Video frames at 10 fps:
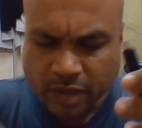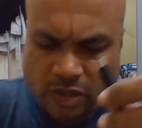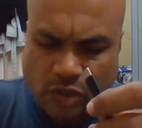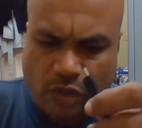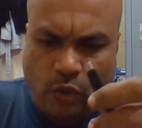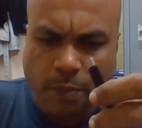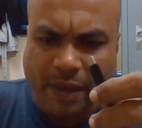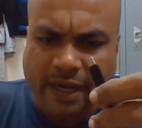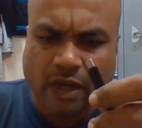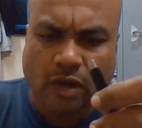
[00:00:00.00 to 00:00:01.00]
So you
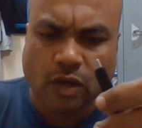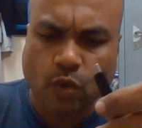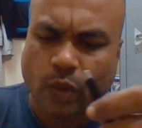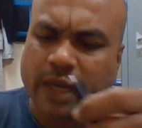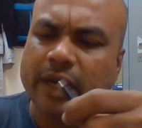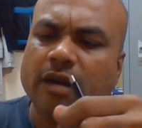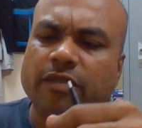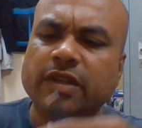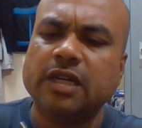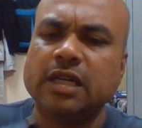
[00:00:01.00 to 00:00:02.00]
plug it onto one end
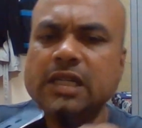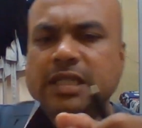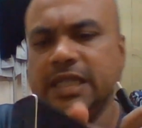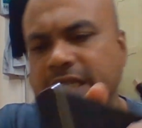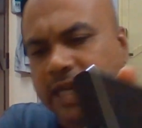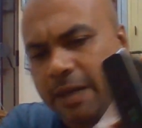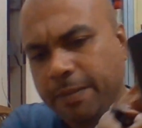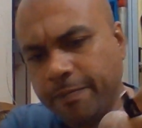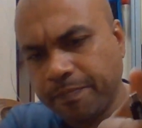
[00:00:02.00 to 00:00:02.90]
of the C-type